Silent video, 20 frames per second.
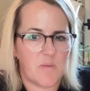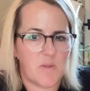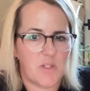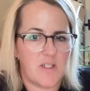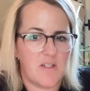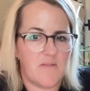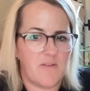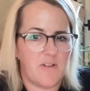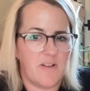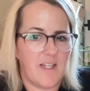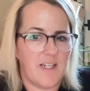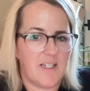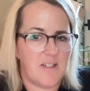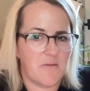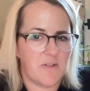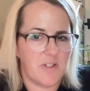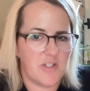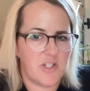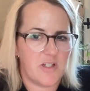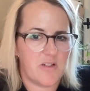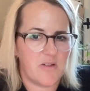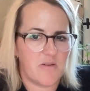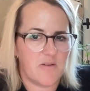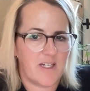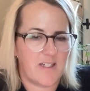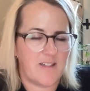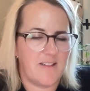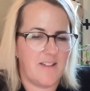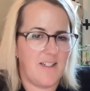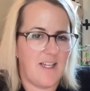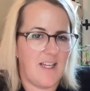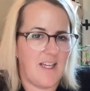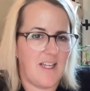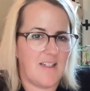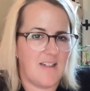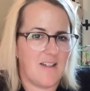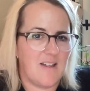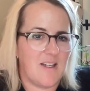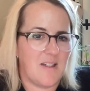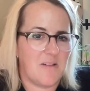if you'd like to reach out directly. And
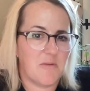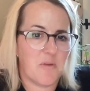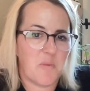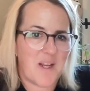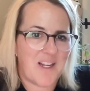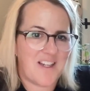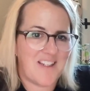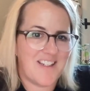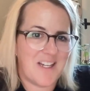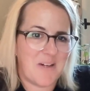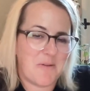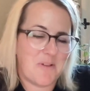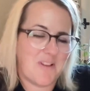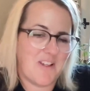Rebecca and I would love